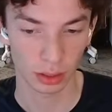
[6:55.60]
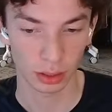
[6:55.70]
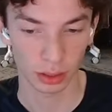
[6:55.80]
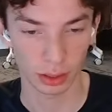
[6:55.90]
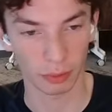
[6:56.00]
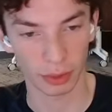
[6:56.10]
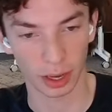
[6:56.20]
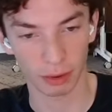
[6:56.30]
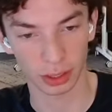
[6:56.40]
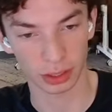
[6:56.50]
Then we
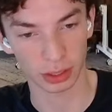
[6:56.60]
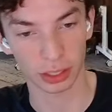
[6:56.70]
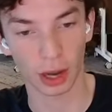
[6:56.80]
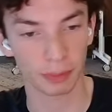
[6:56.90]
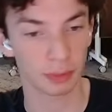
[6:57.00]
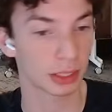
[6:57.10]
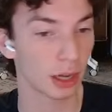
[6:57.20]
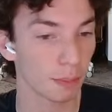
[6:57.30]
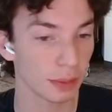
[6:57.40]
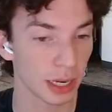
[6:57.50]
have things like optimistic
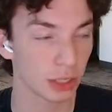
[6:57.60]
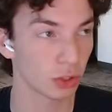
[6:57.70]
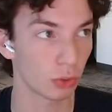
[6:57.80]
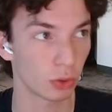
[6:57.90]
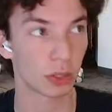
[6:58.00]
updates, so you can